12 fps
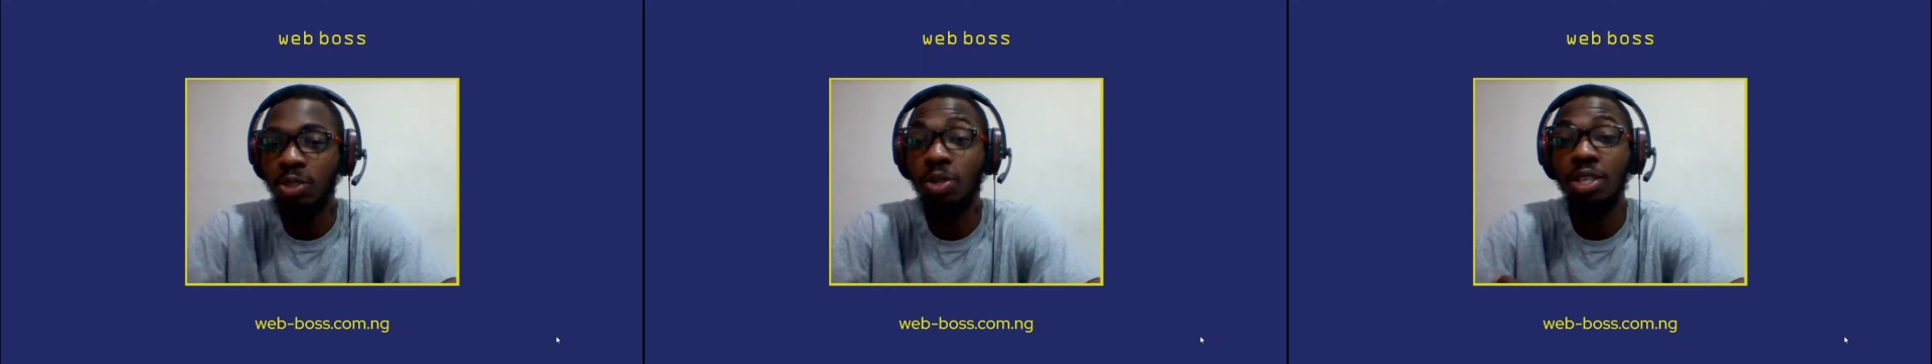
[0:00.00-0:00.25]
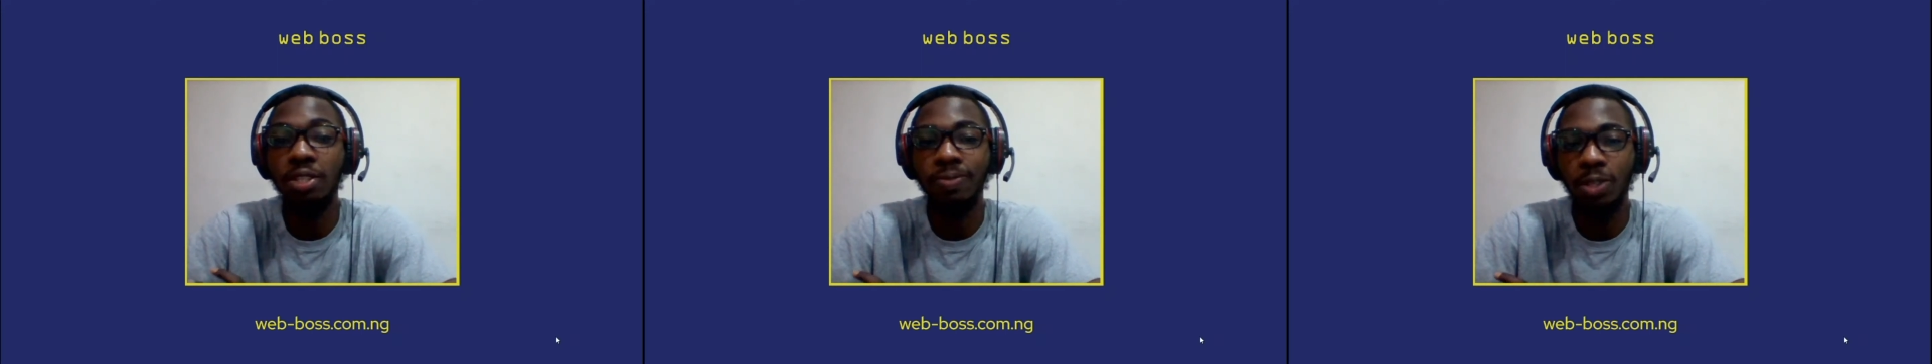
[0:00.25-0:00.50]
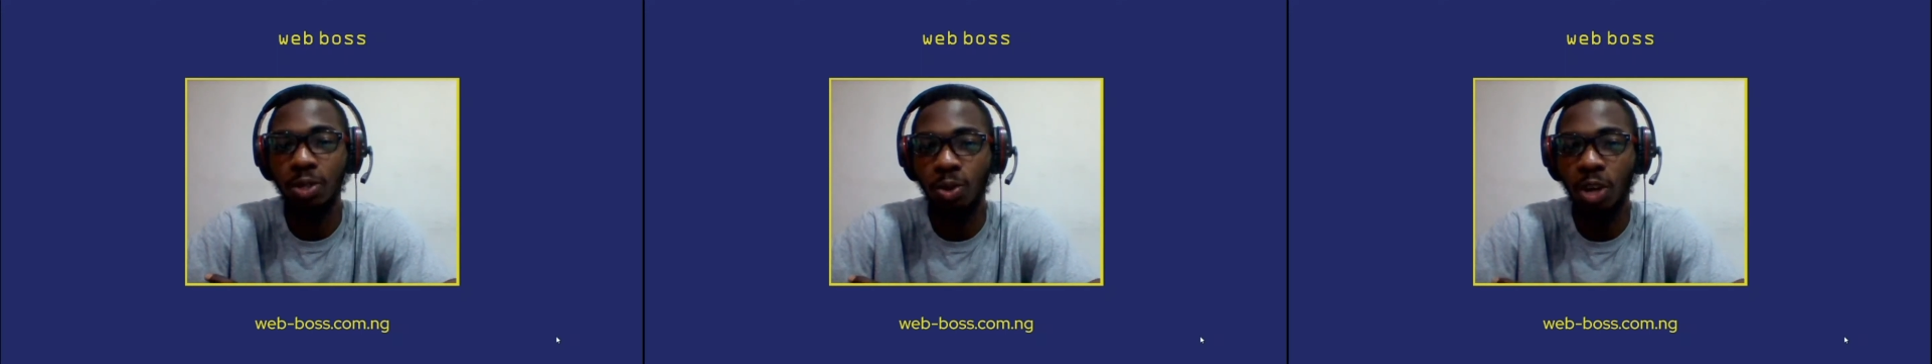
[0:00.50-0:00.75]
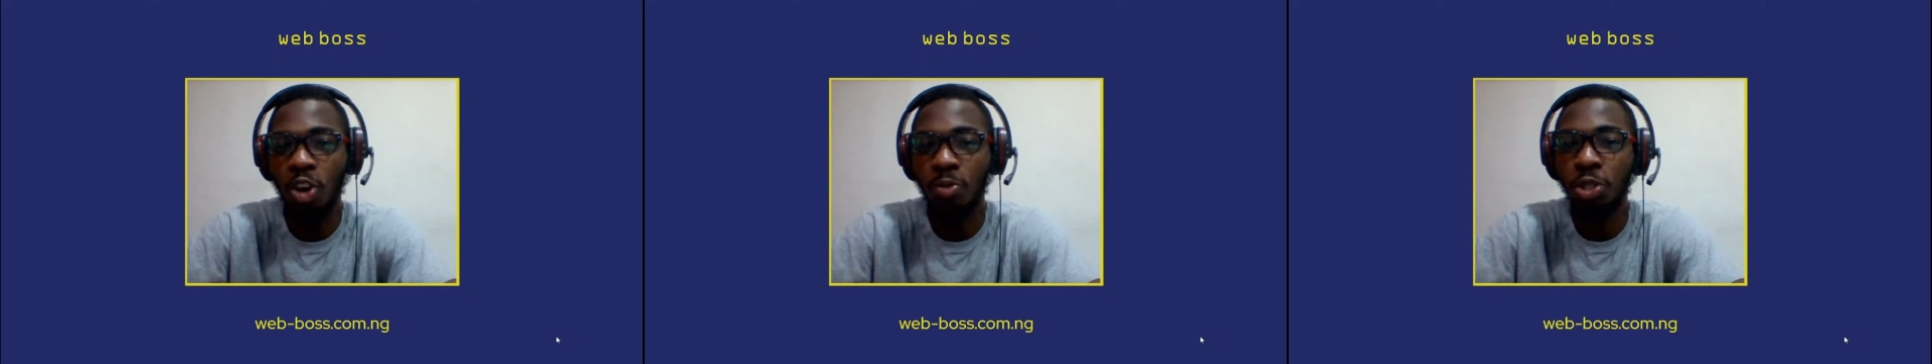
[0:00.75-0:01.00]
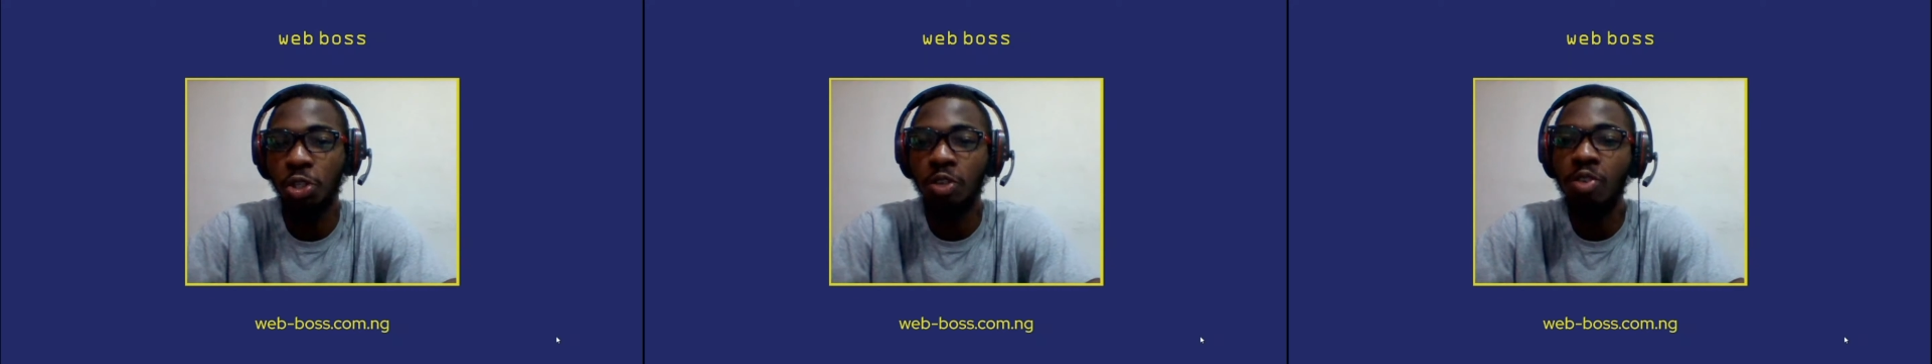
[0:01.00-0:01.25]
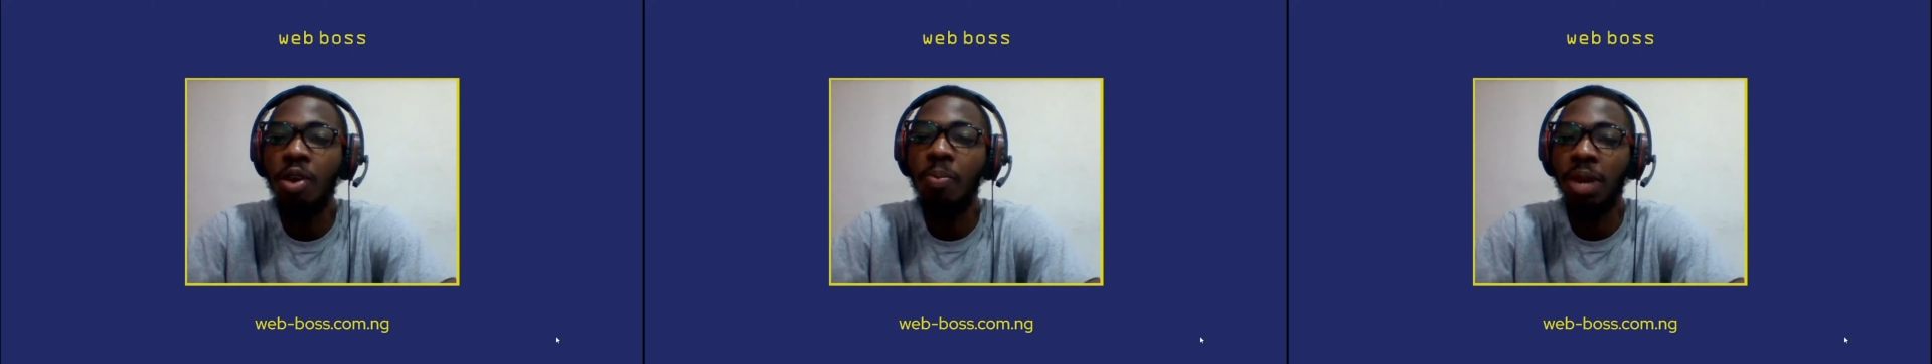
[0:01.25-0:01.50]
So in this video, I'll be
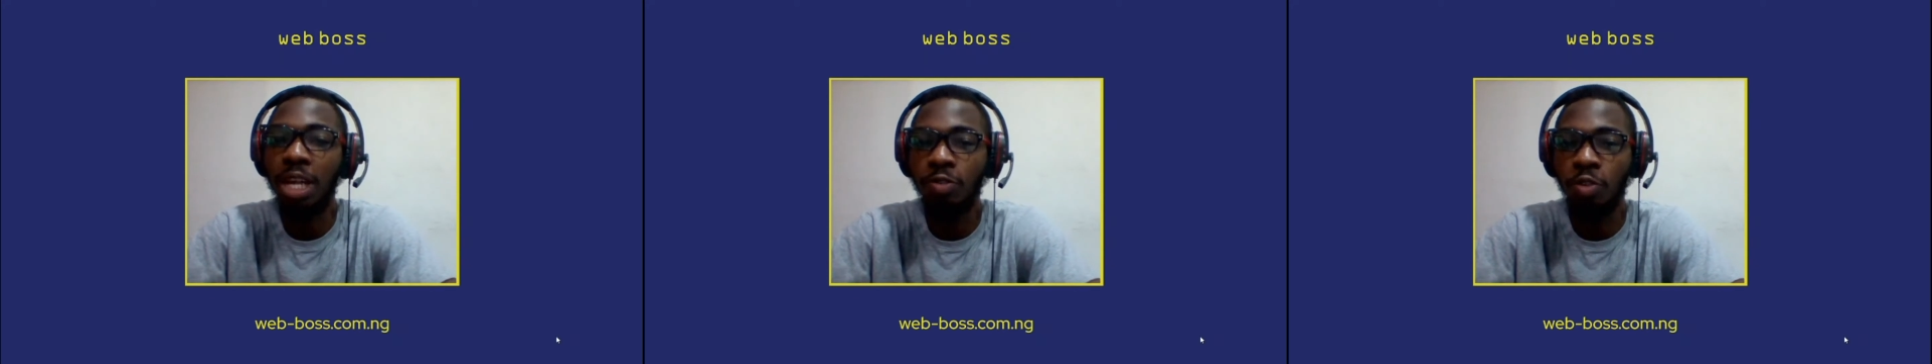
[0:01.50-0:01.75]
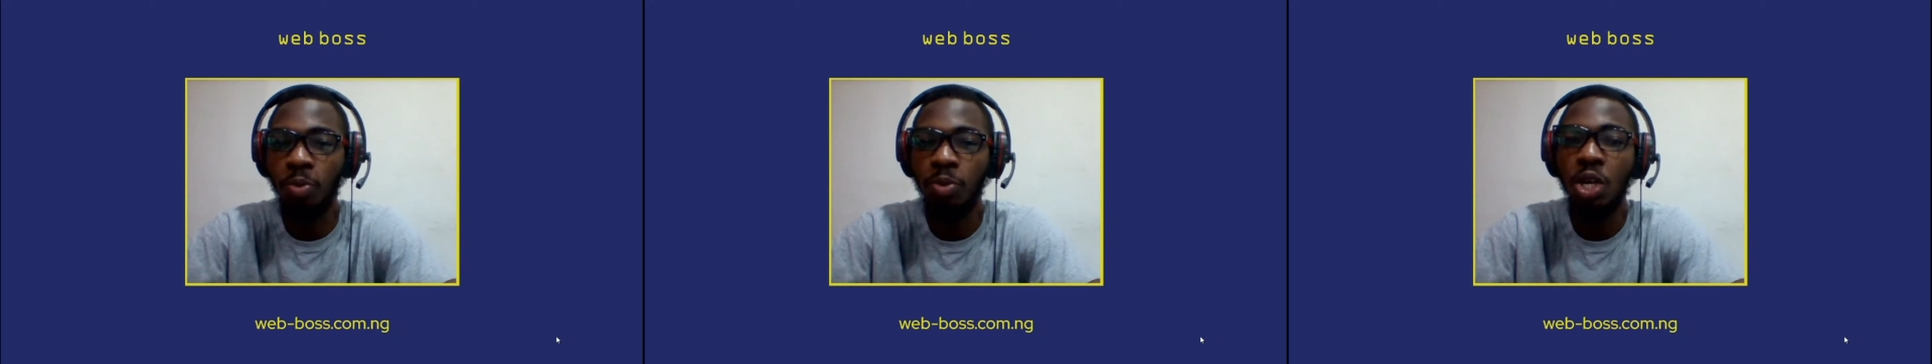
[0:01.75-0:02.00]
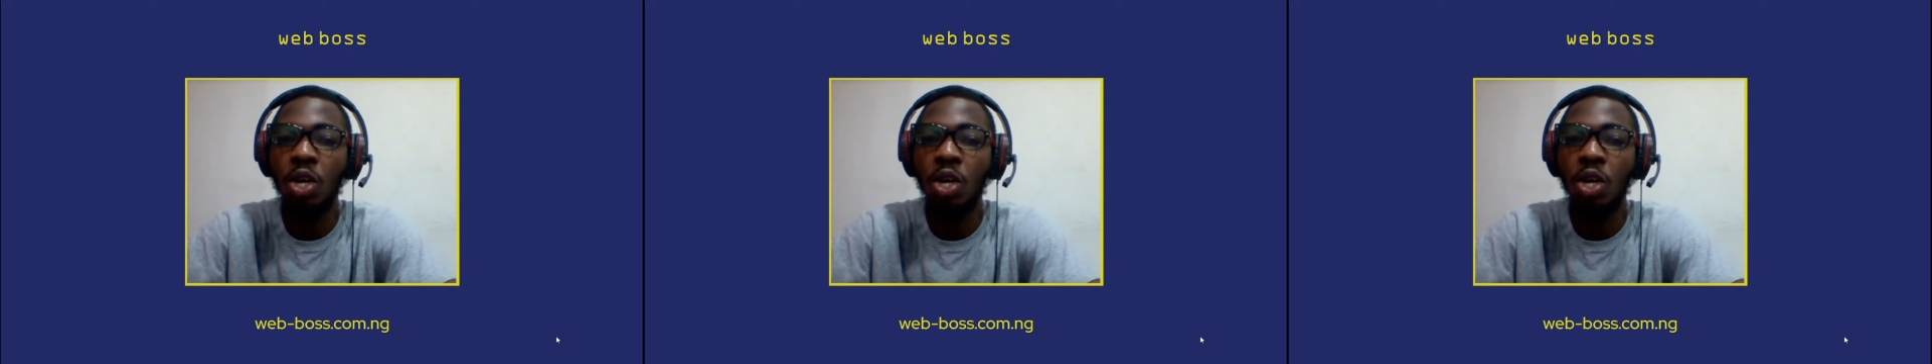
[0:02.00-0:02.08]
showing you a platform